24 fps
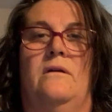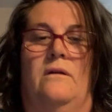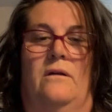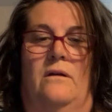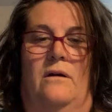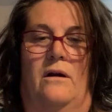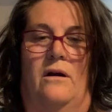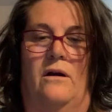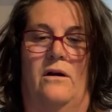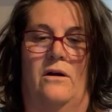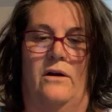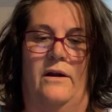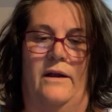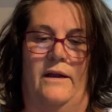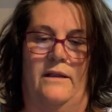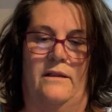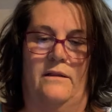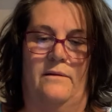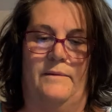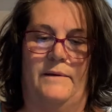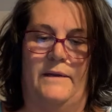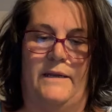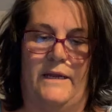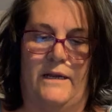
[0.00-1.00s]
All right,
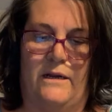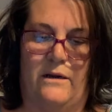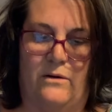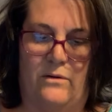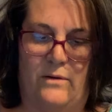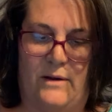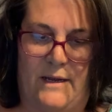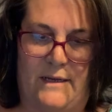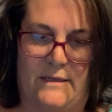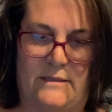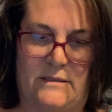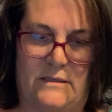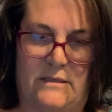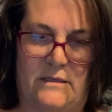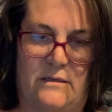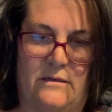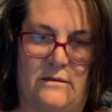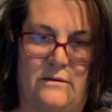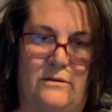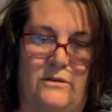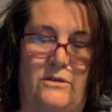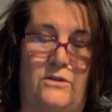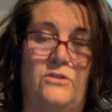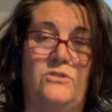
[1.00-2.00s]
let me take a rest.
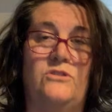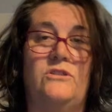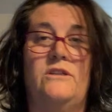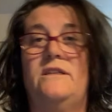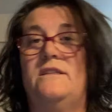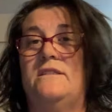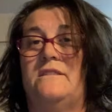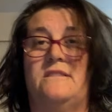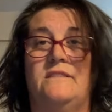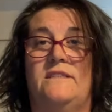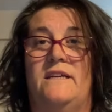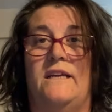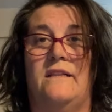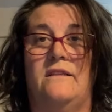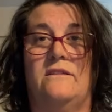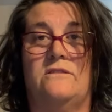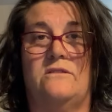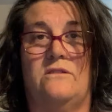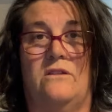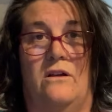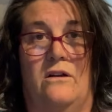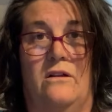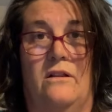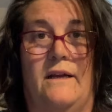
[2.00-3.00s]
Usually it doesn't take this
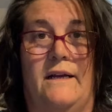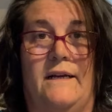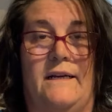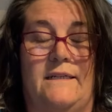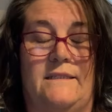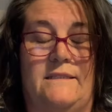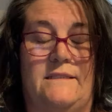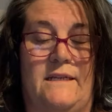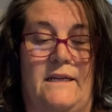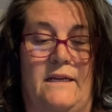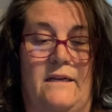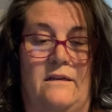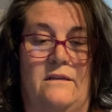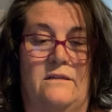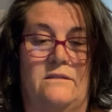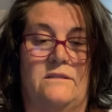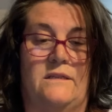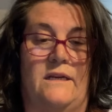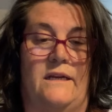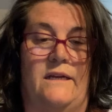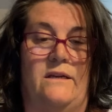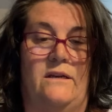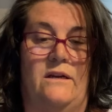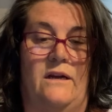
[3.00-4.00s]
long, like I said, because
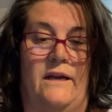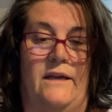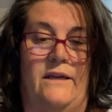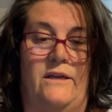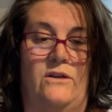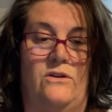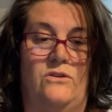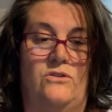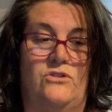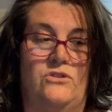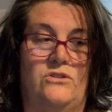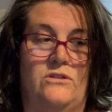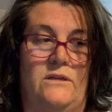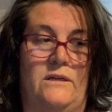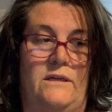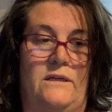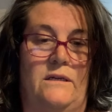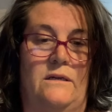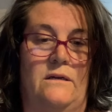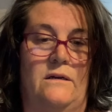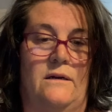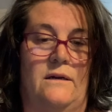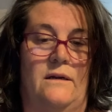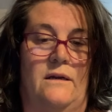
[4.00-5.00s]
I
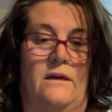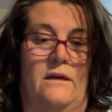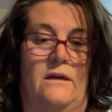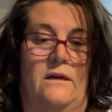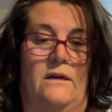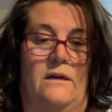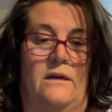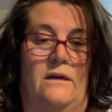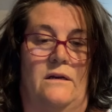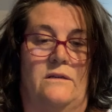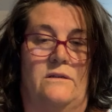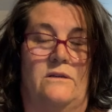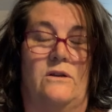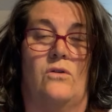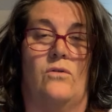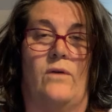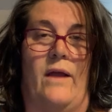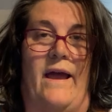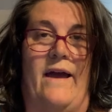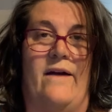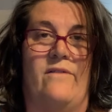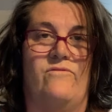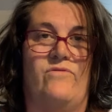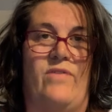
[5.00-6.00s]
usually don't
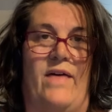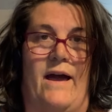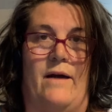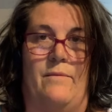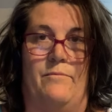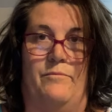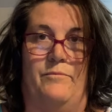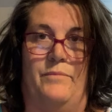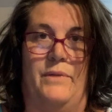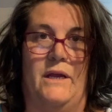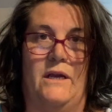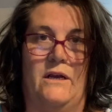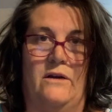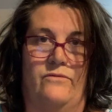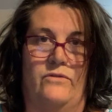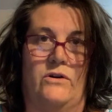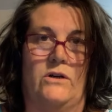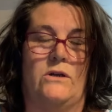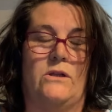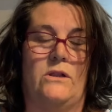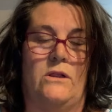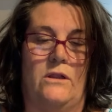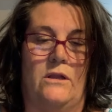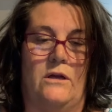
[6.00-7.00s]
have that big of a
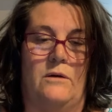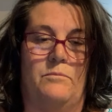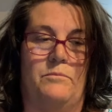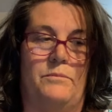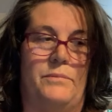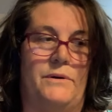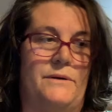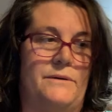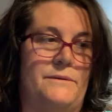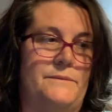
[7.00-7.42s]
clump.